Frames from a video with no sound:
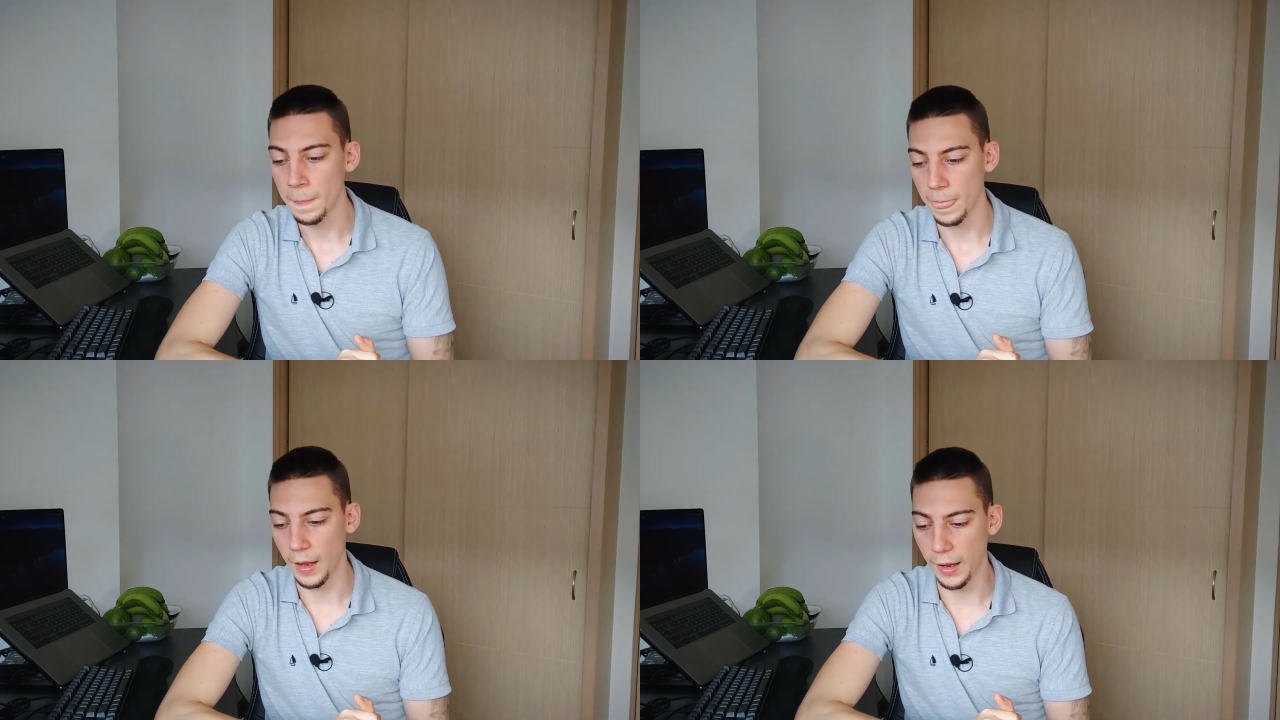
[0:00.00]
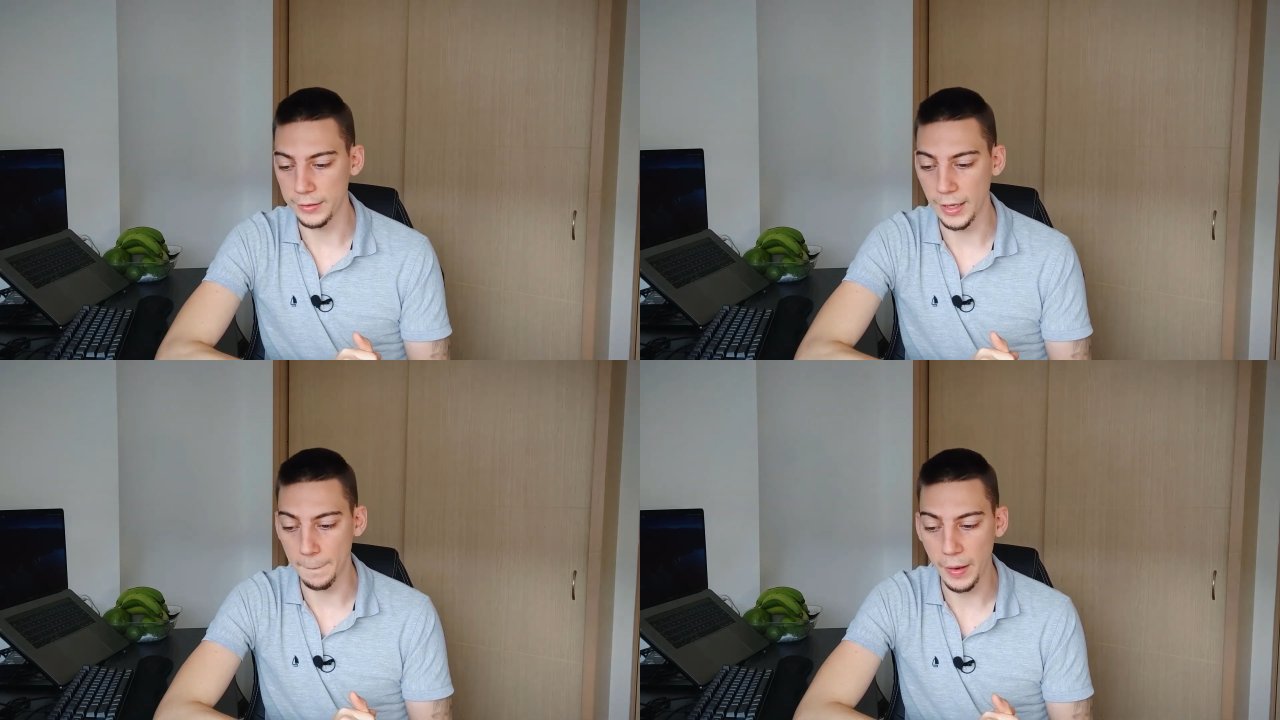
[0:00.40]
Uh,
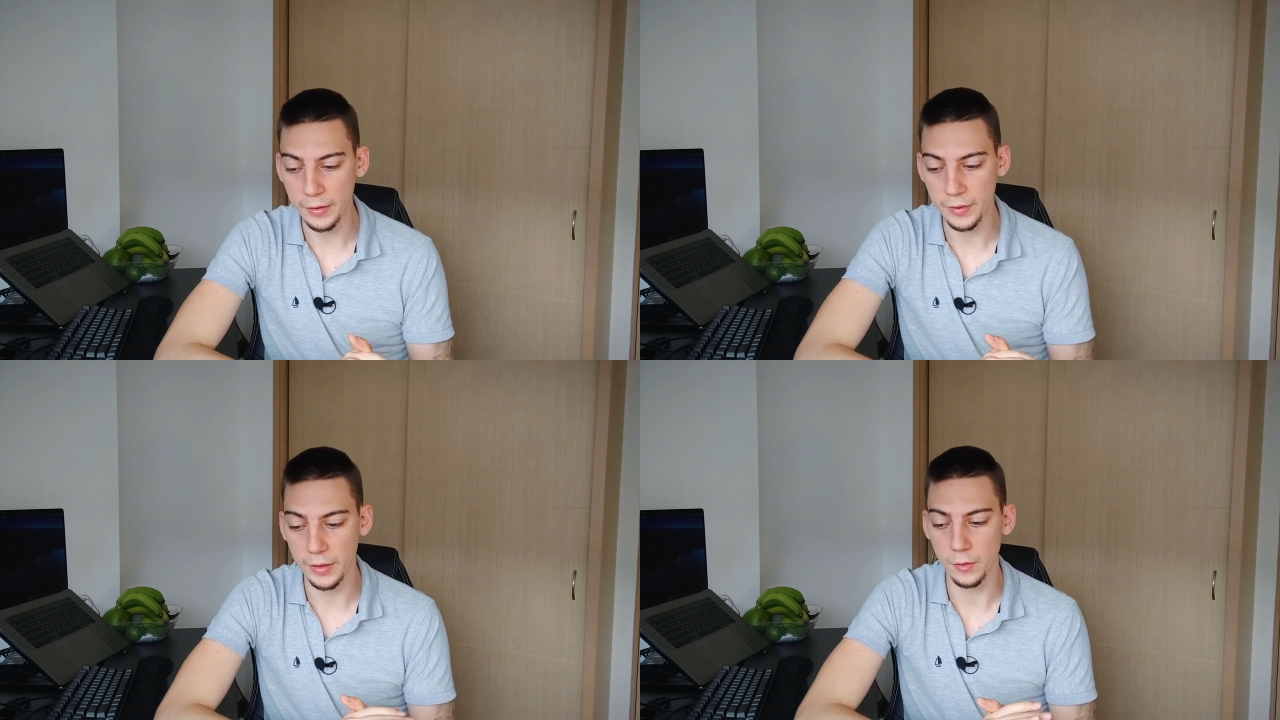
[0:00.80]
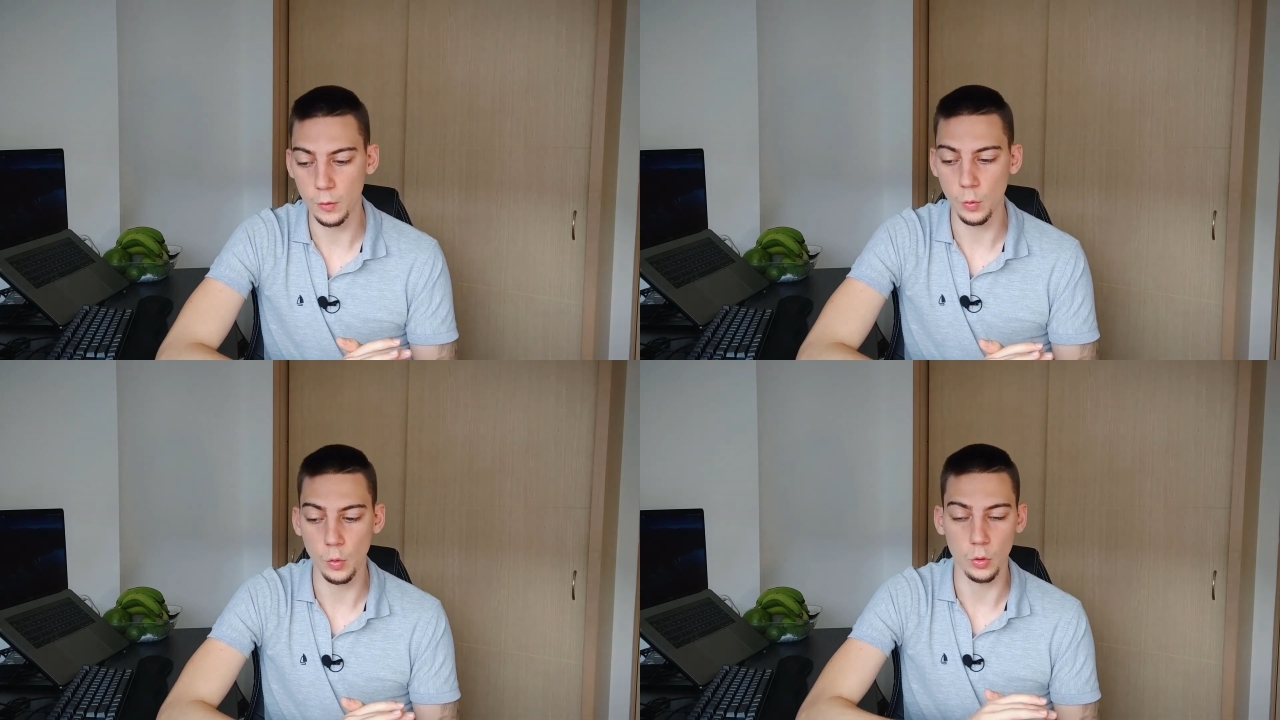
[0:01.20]
that makes sense
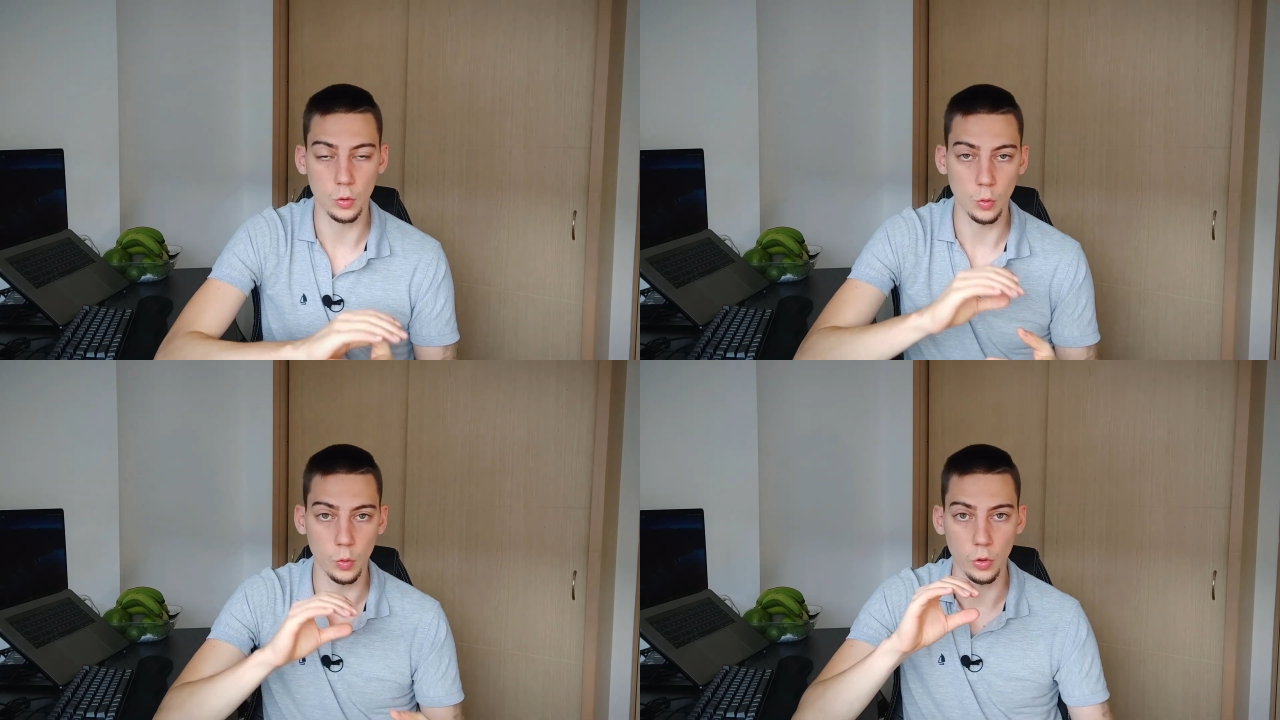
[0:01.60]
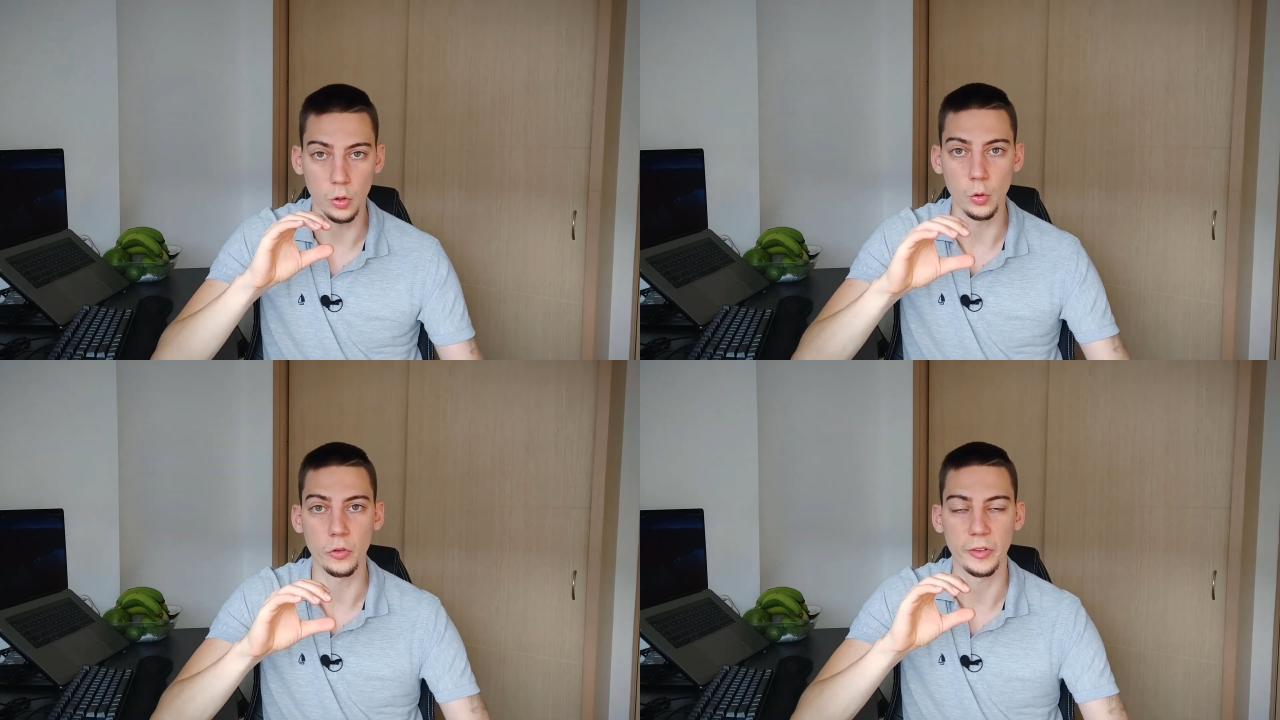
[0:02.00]
to, to
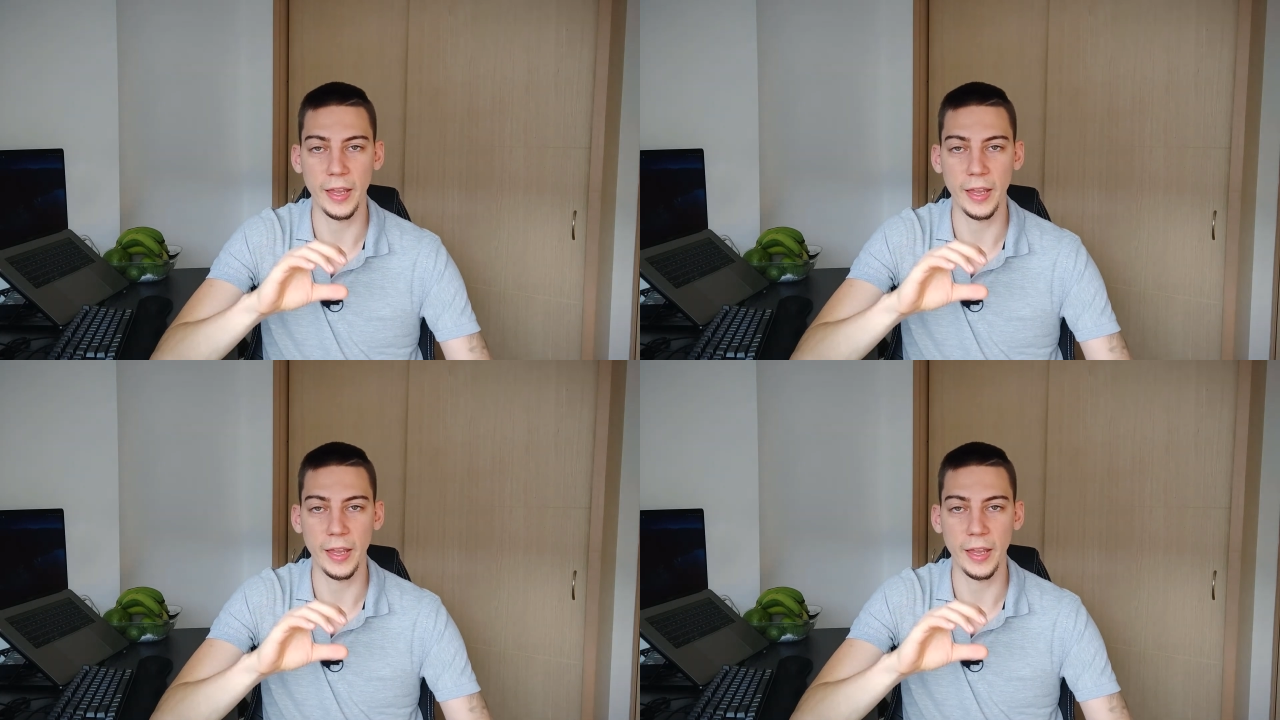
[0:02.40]
use